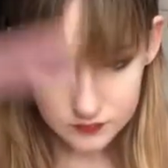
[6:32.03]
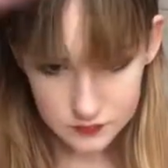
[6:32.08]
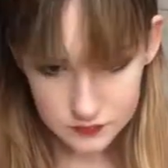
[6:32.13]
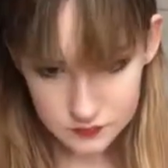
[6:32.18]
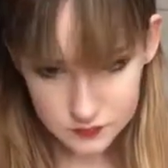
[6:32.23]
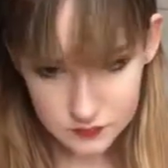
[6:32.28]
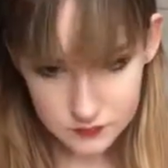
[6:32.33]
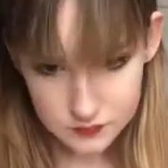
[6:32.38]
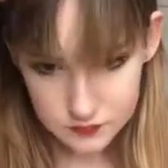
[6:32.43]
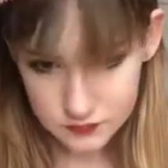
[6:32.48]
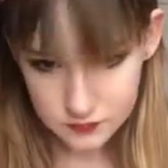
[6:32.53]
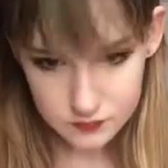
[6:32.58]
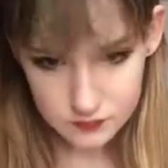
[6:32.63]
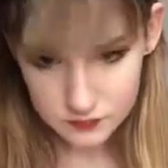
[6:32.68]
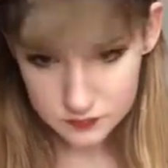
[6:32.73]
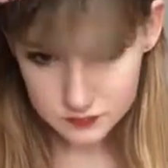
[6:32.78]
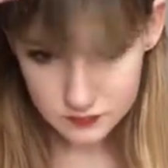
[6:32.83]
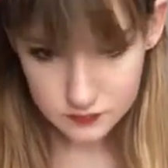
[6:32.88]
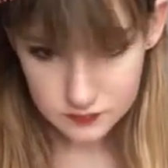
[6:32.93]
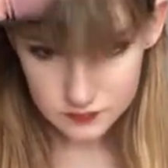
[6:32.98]
brushed out my
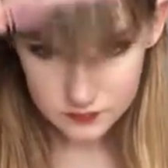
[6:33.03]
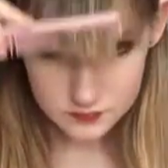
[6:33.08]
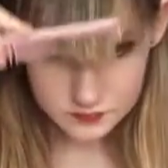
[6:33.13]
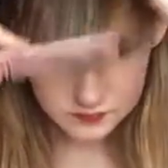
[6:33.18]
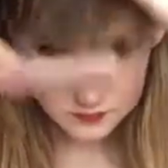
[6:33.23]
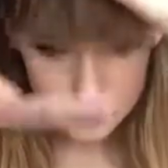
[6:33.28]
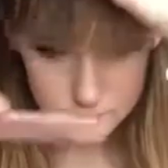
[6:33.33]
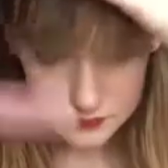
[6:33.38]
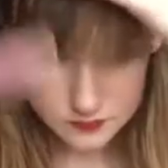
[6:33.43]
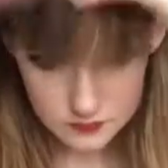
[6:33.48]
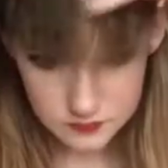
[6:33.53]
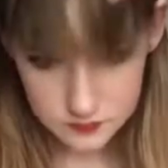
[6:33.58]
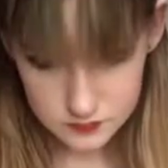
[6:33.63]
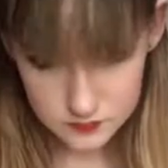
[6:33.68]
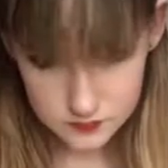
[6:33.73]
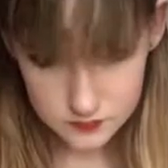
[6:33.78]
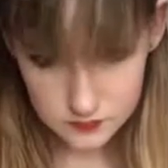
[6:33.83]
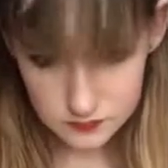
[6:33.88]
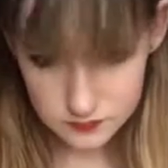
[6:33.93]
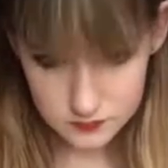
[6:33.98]
bangs. They're kind of a little bit
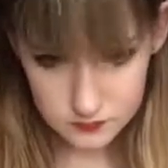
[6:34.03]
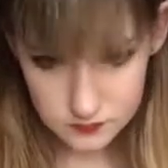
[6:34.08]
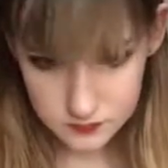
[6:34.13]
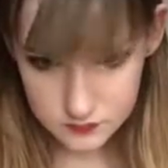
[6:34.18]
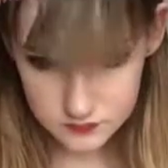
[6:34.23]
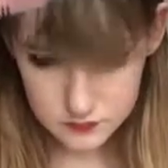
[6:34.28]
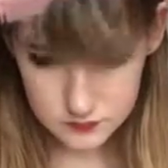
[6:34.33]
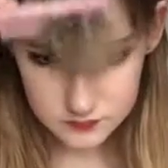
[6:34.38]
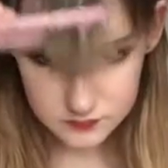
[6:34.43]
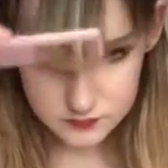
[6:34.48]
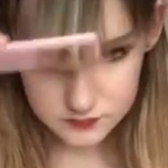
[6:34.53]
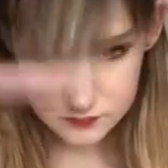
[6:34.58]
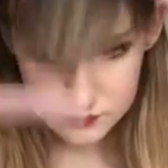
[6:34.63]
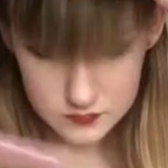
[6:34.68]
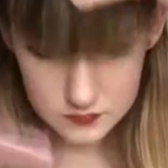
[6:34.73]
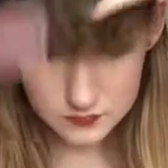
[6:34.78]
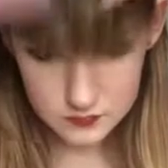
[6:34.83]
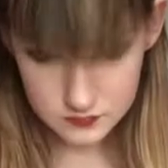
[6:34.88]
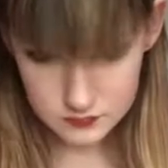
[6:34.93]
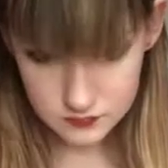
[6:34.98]
too long
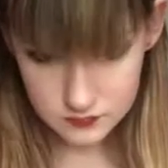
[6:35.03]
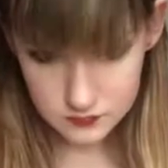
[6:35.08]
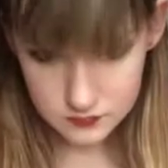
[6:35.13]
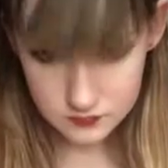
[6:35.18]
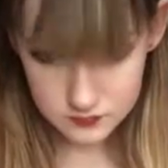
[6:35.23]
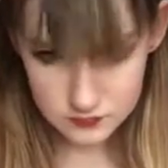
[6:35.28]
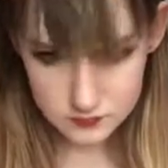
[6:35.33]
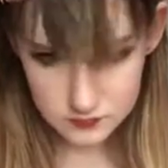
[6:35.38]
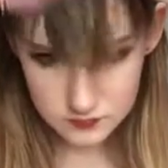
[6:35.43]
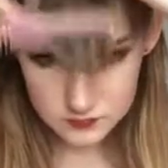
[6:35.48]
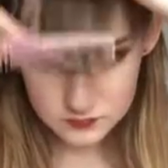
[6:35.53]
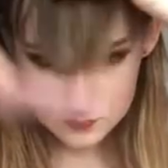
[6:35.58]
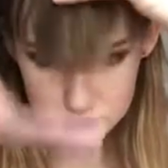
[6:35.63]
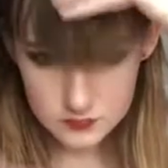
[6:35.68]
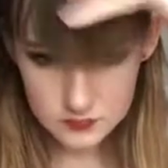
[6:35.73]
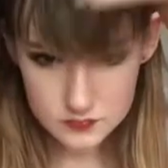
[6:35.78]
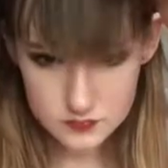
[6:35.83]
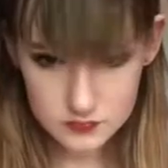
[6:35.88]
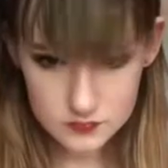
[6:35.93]
and a bit too